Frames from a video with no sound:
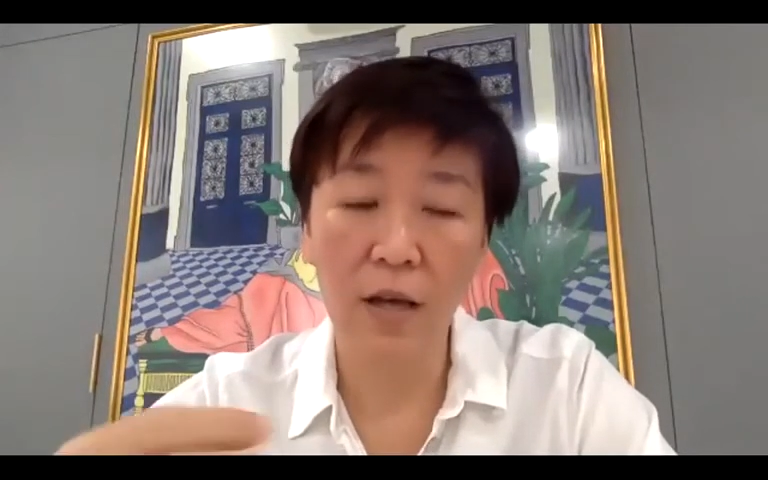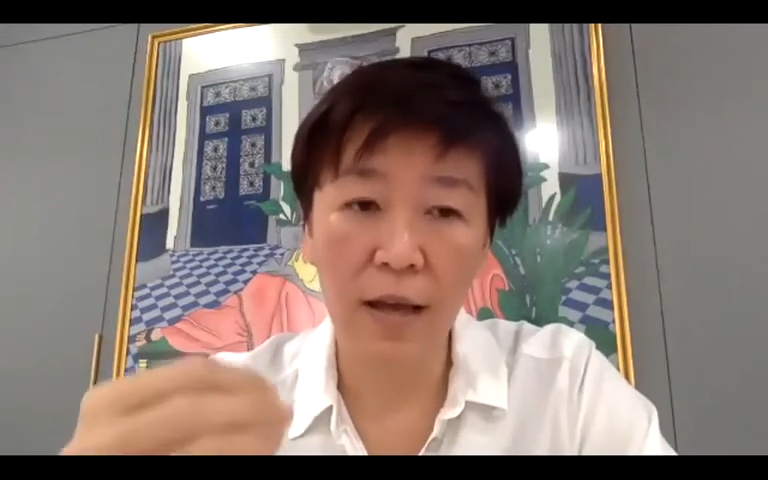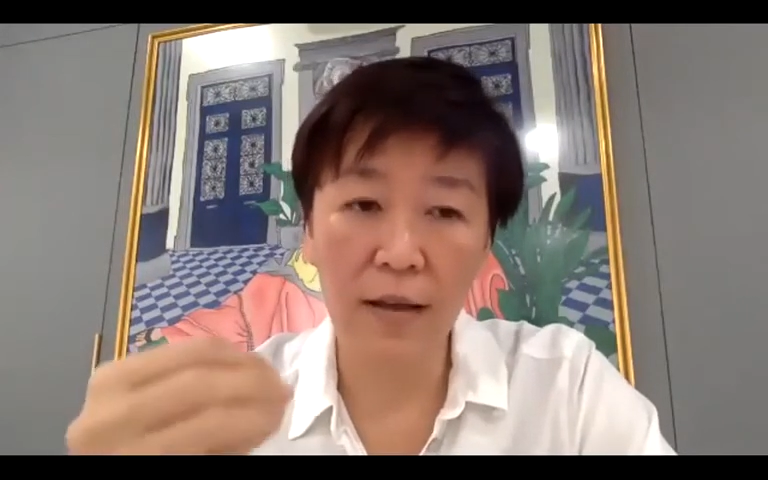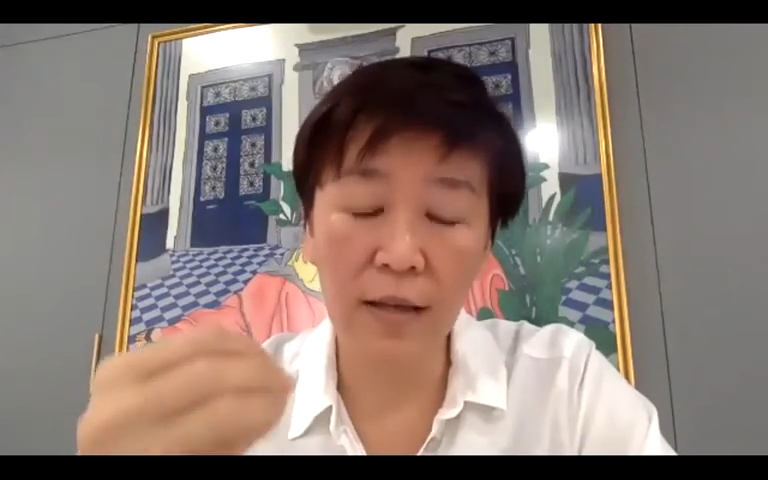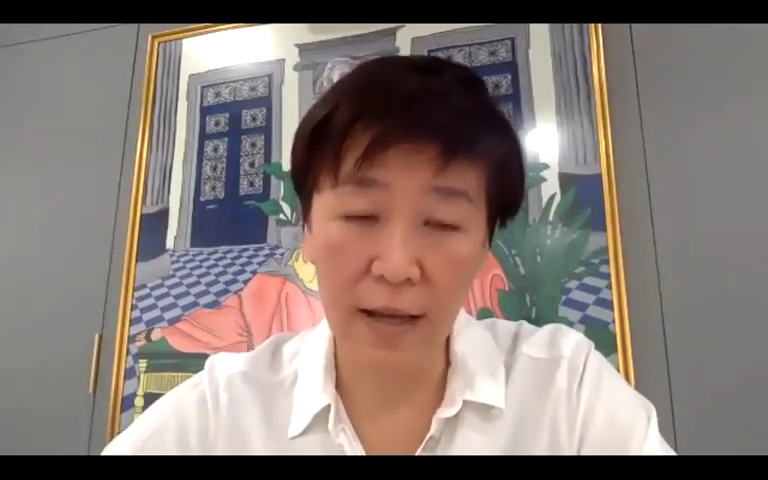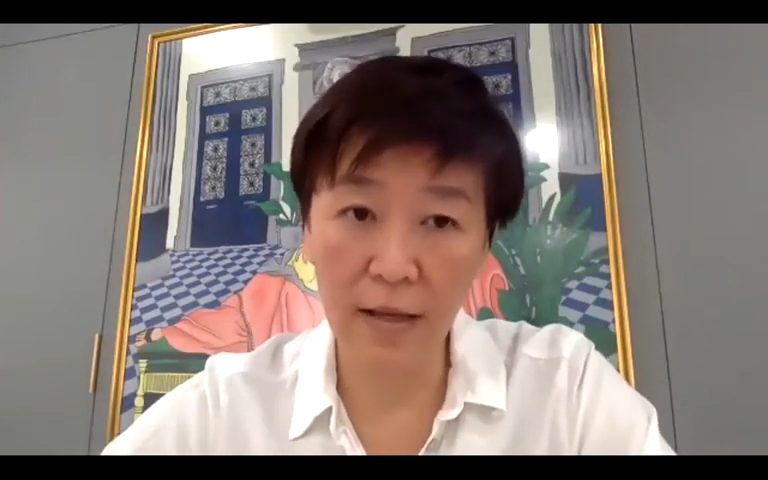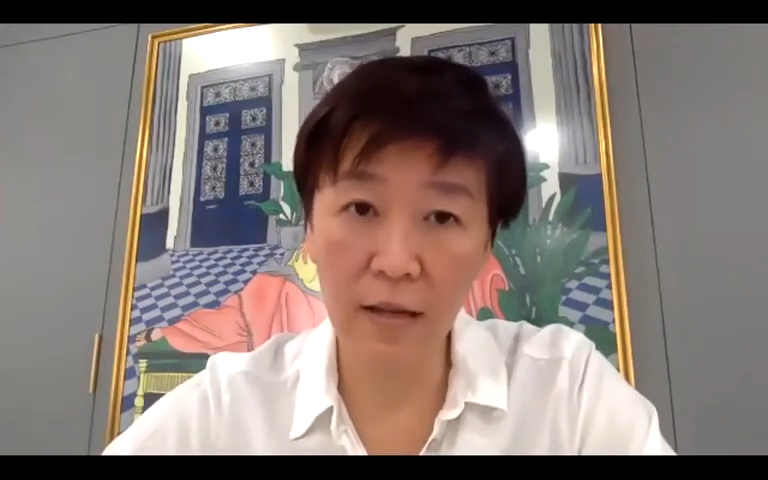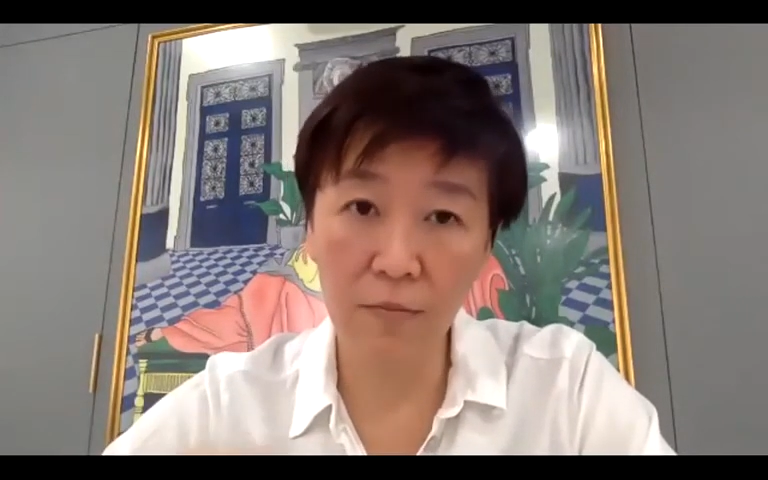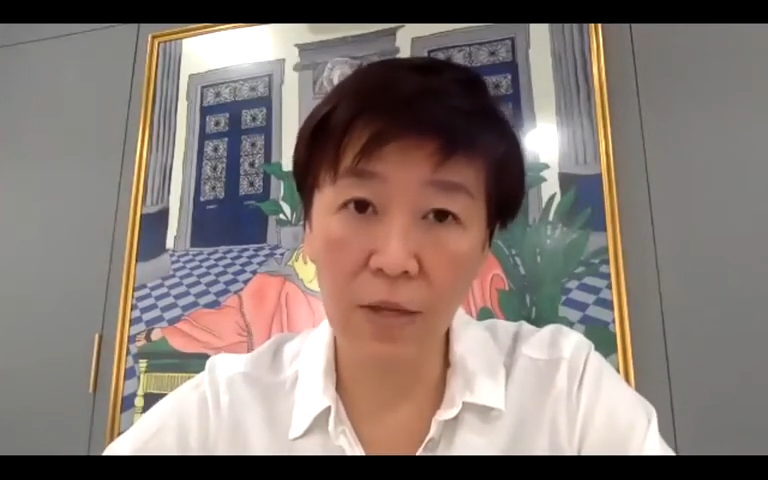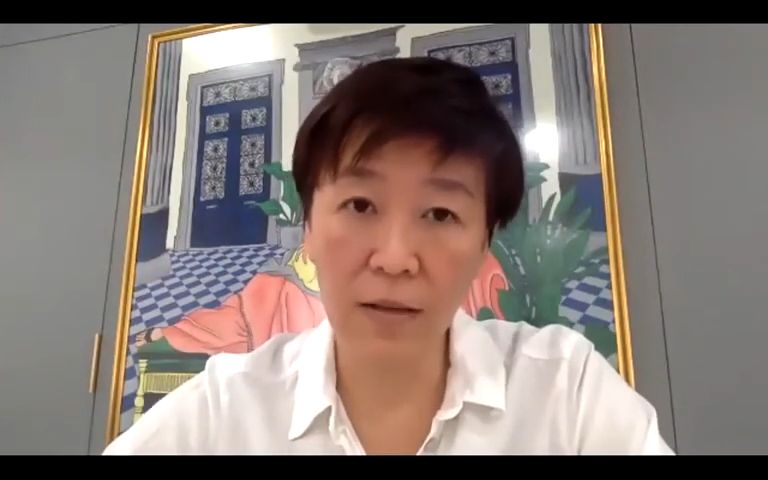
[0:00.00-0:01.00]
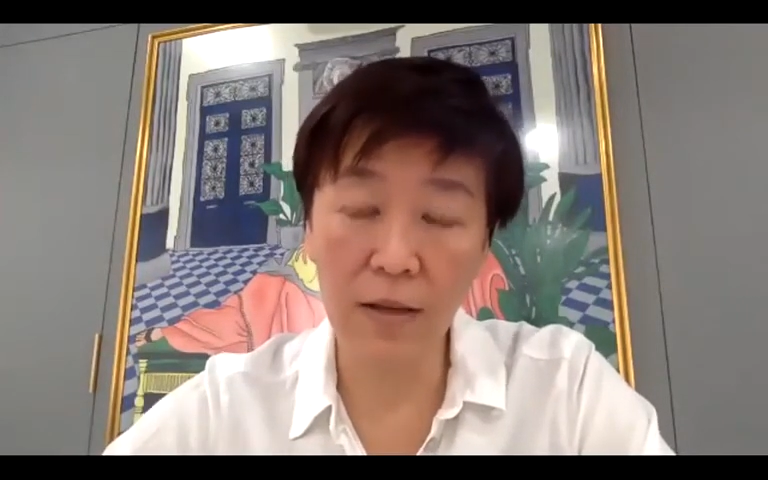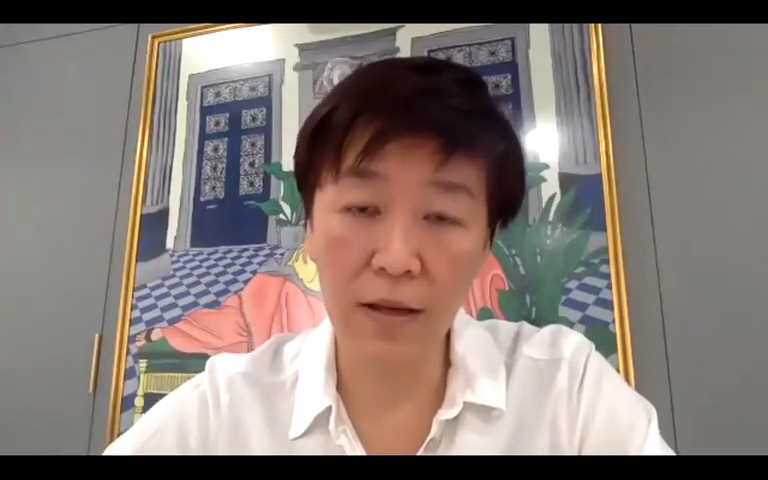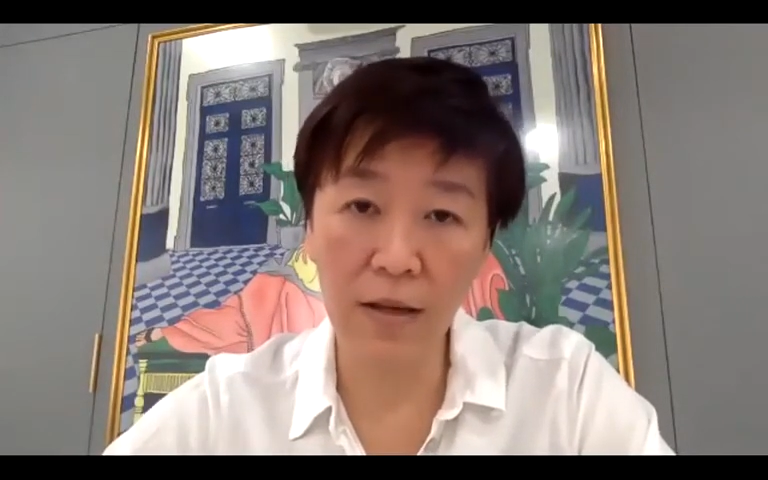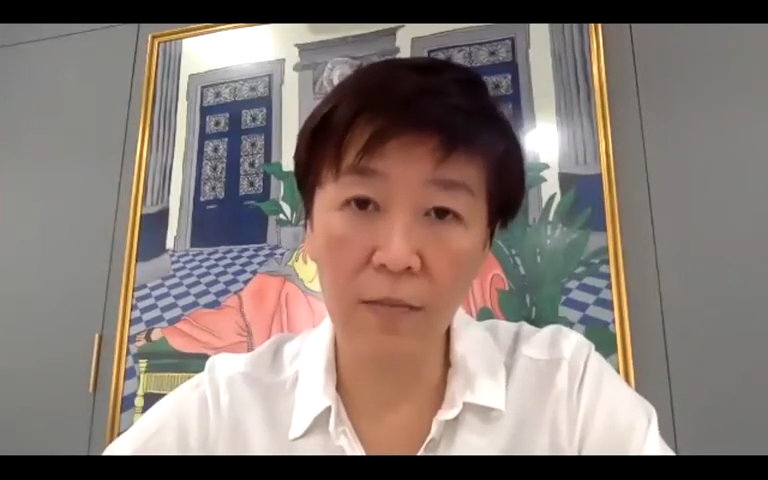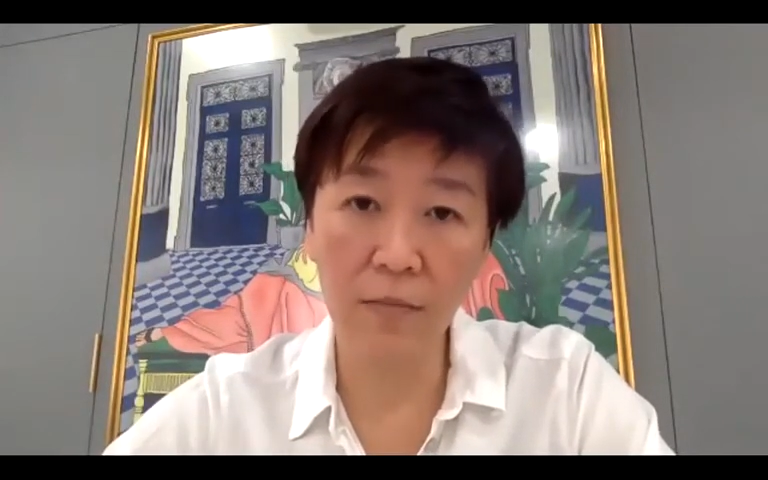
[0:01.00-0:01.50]
and can it
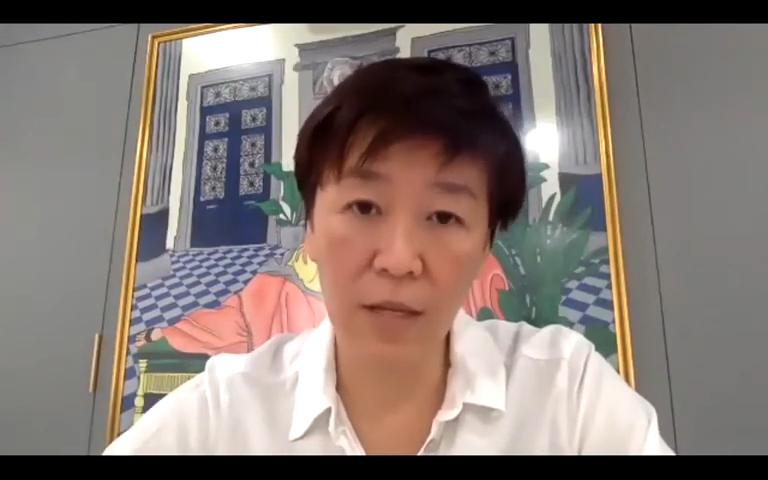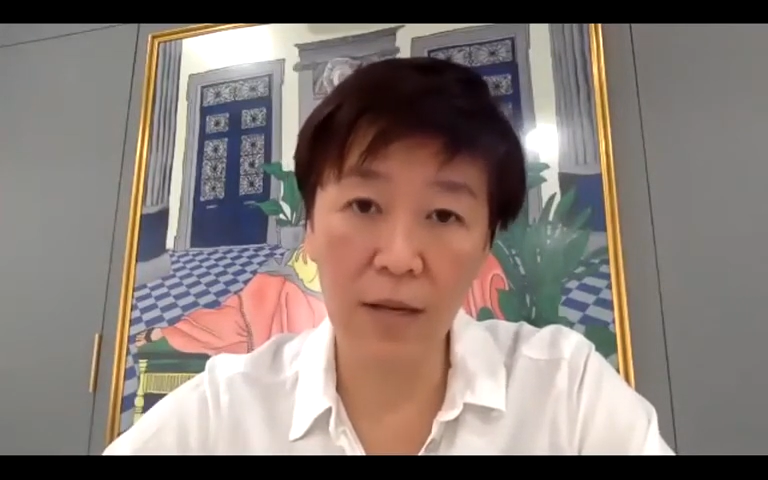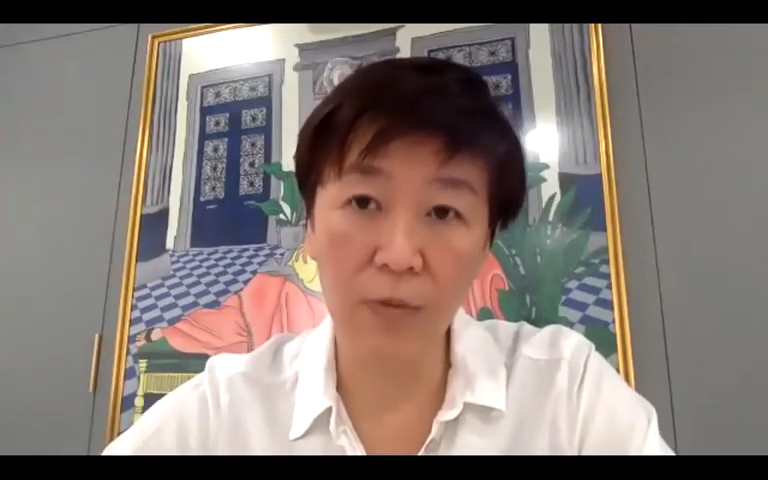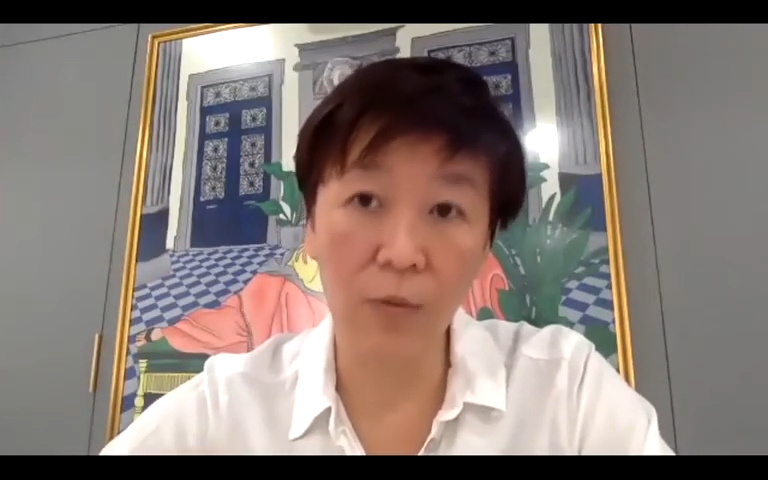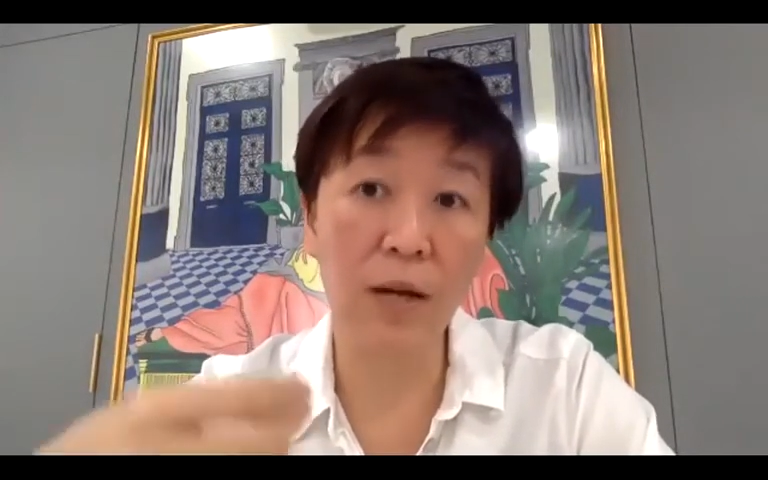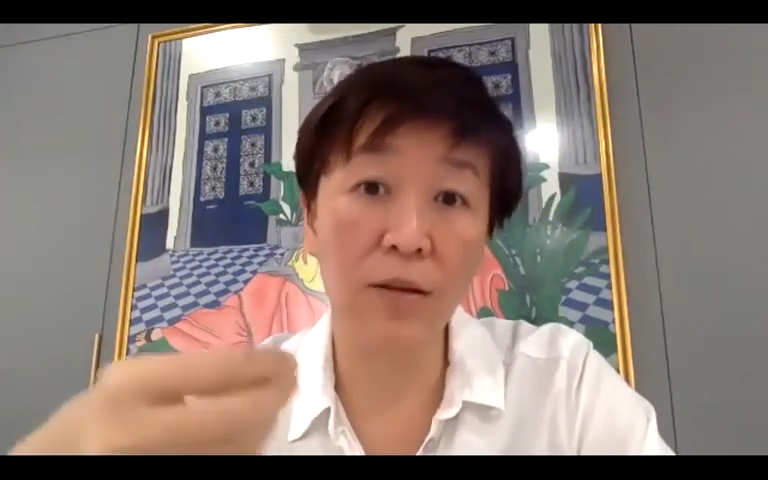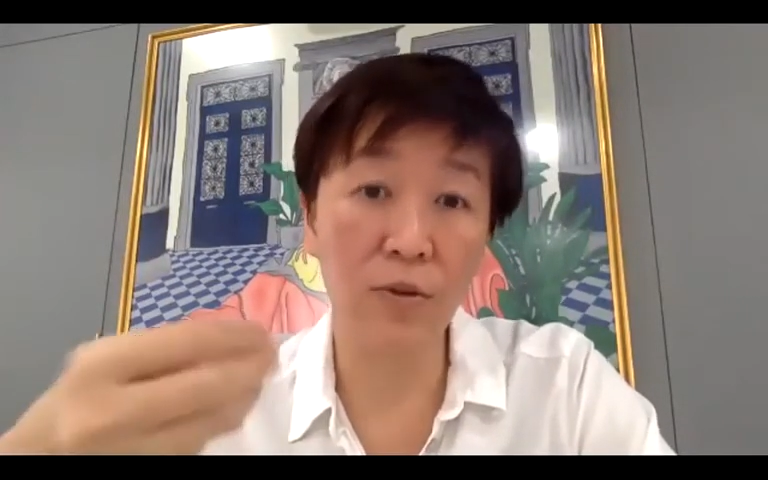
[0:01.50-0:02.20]
meet up to what